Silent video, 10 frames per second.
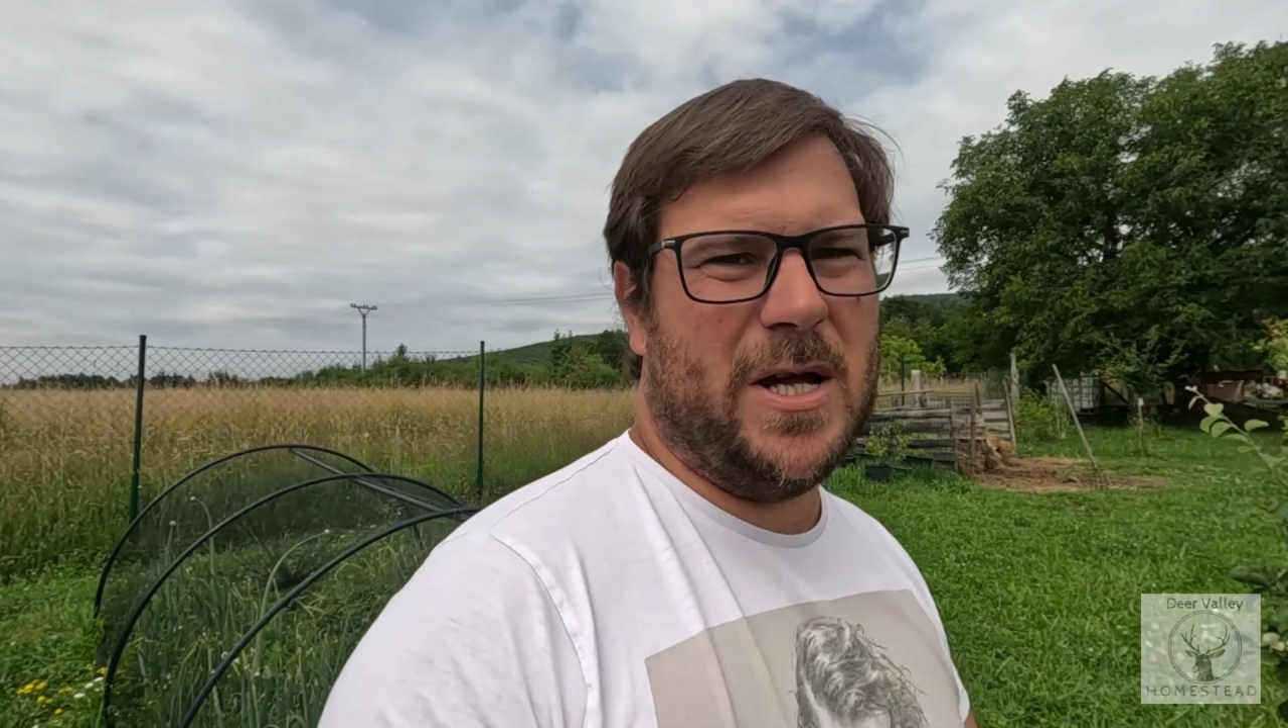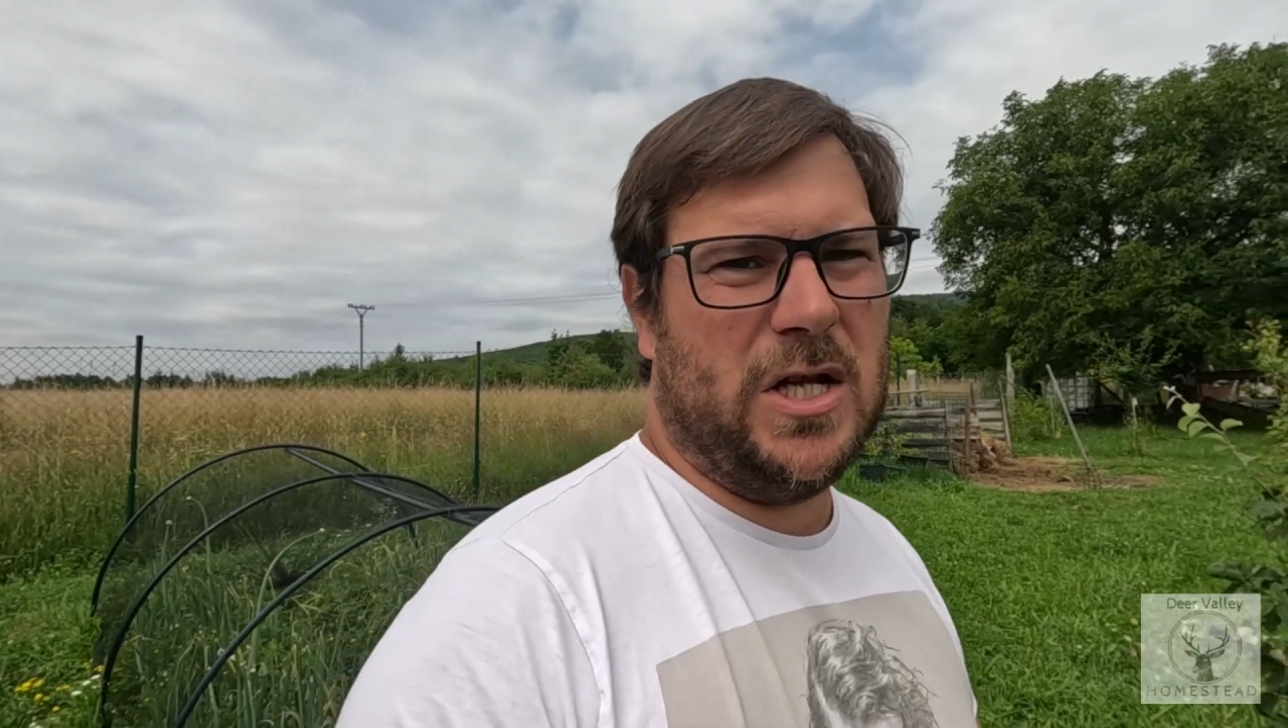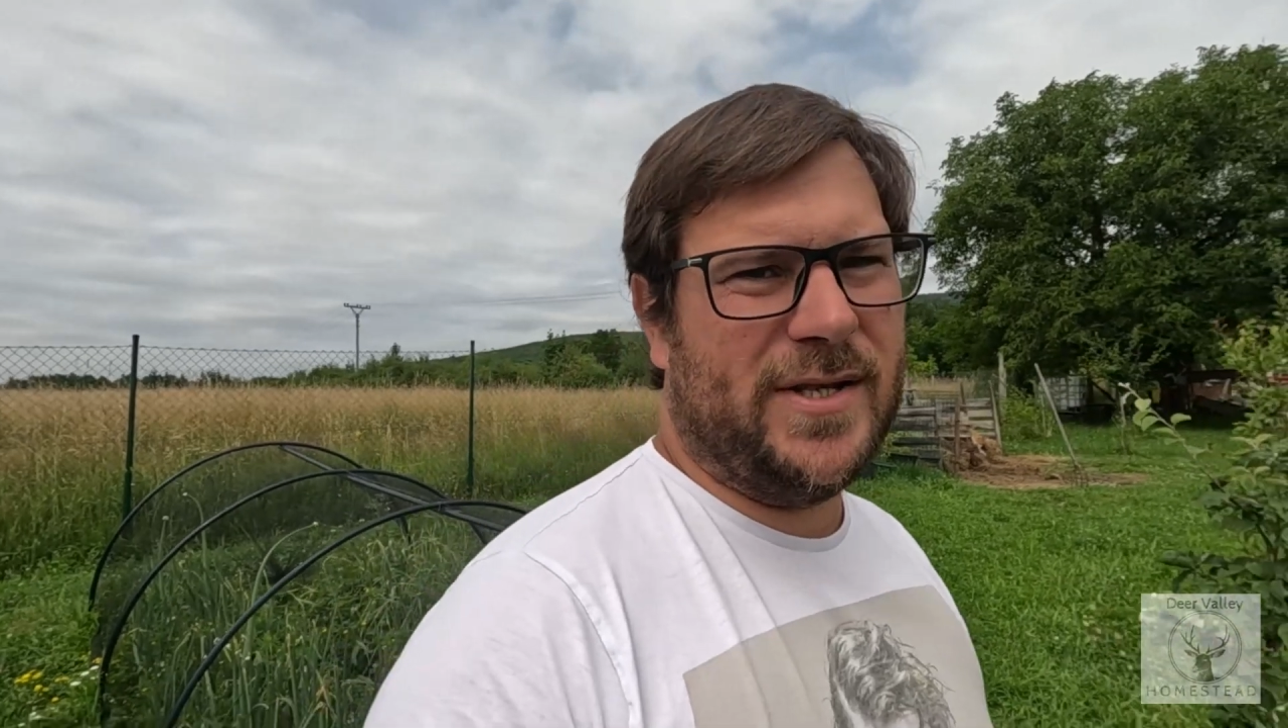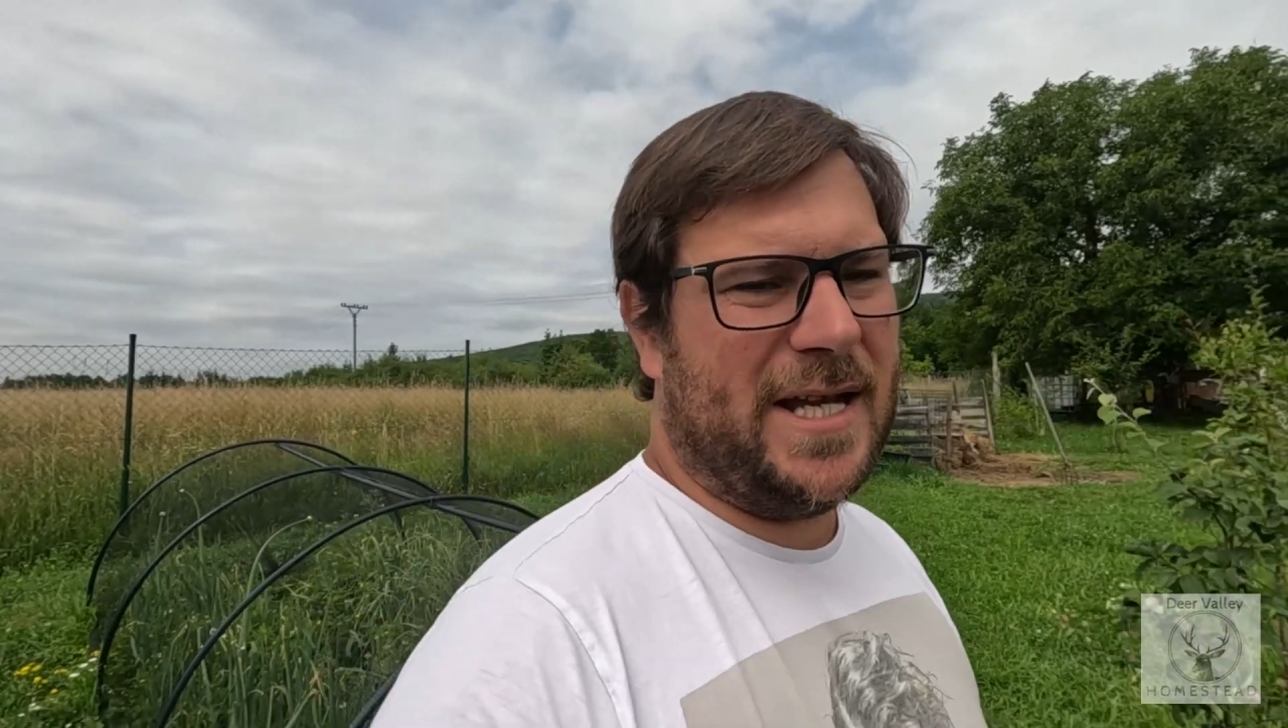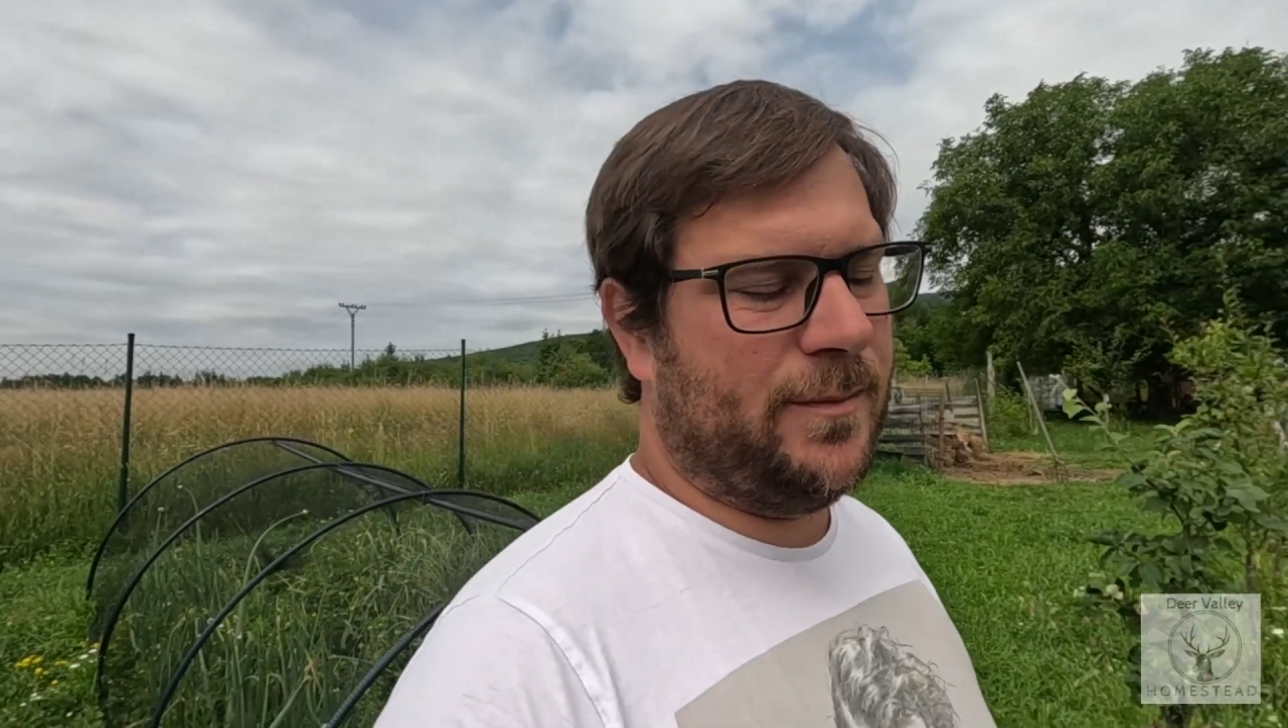
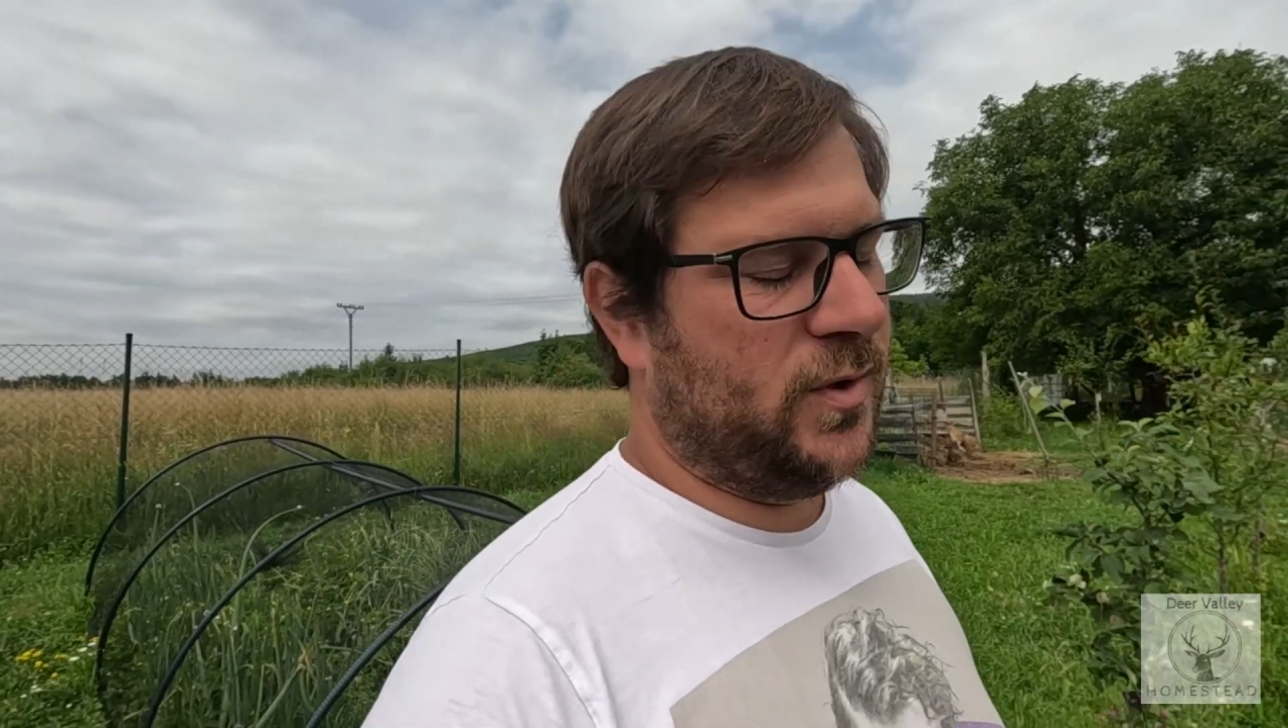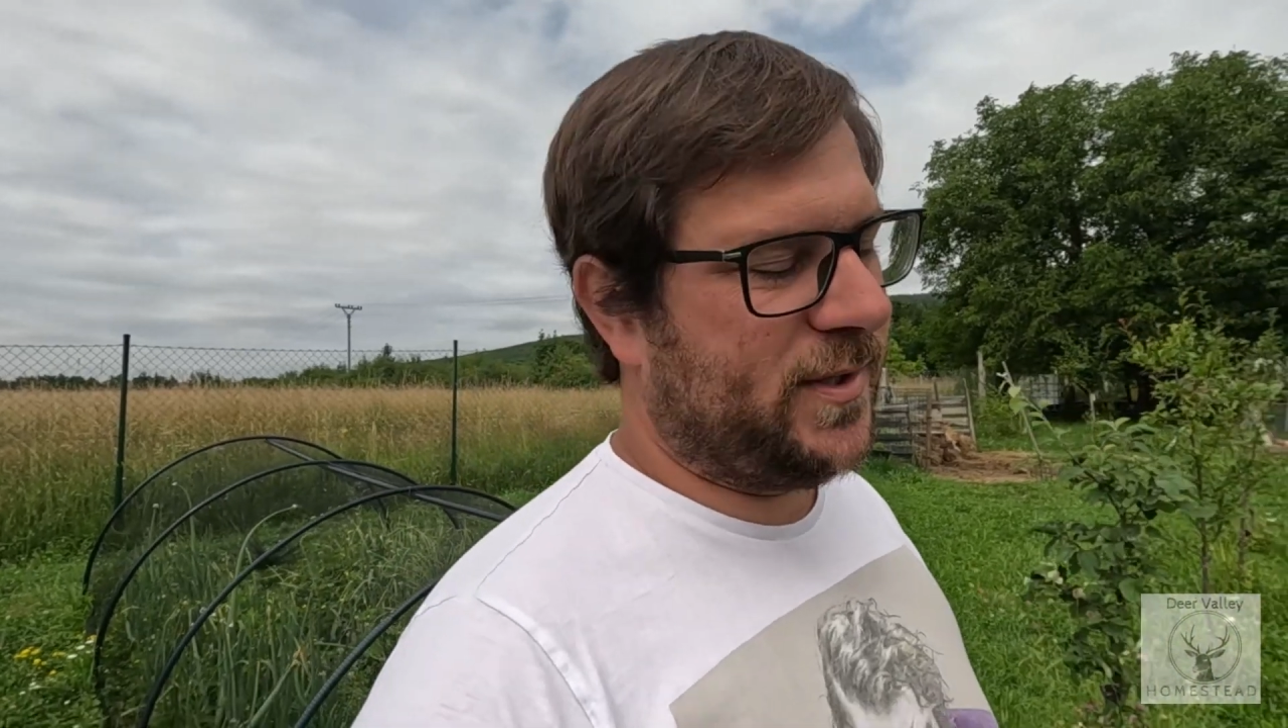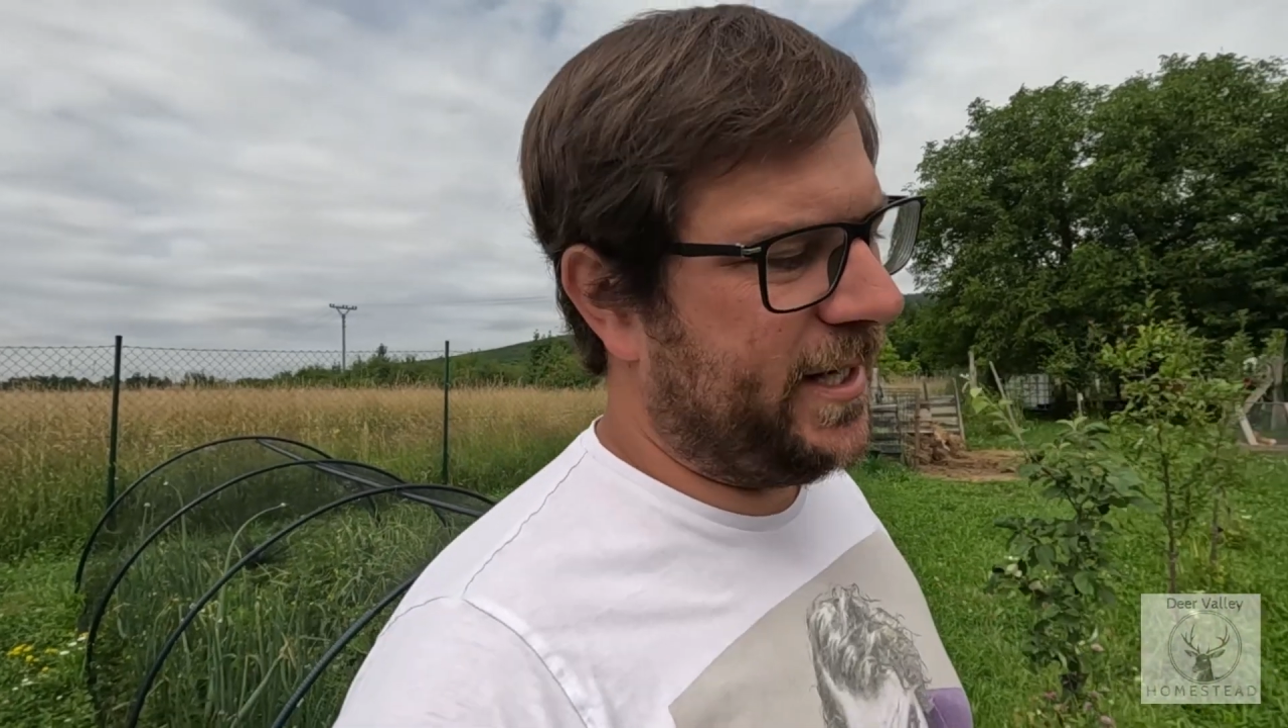lose animals,